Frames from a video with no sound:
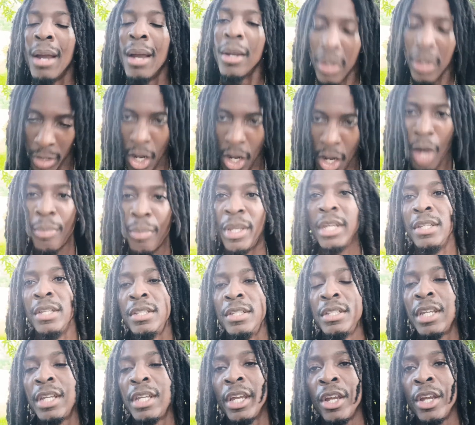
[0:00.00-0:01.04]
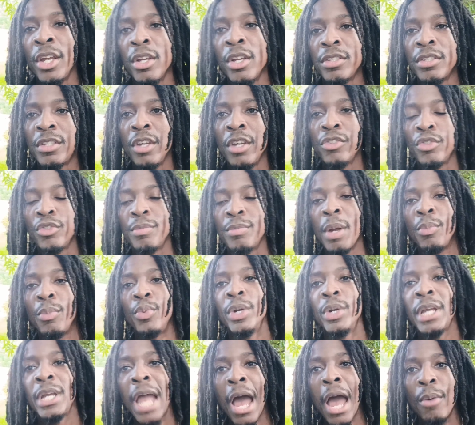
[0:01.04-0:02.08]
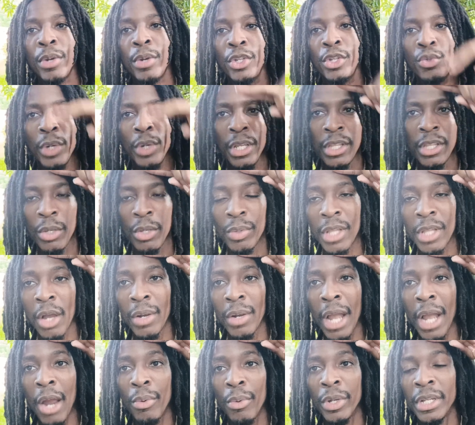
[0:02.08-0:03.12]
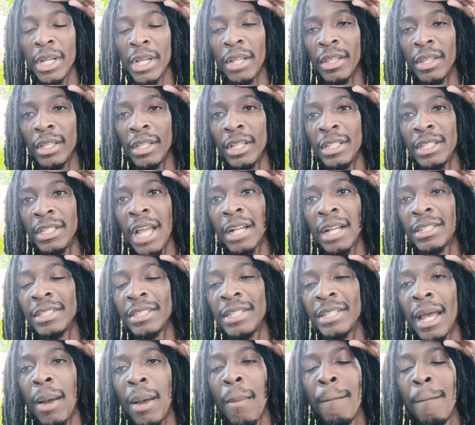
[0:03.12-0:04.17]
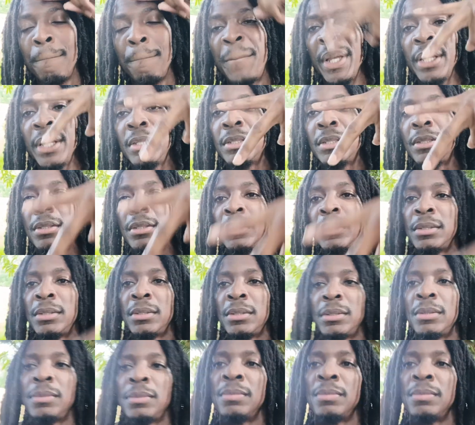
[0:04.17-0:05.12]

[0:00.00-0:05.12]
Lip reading: Y'all be easy. Take care of yourselves. Remember, with God, we can do anything. Without God, we're nothing. The doctor's out. Peace.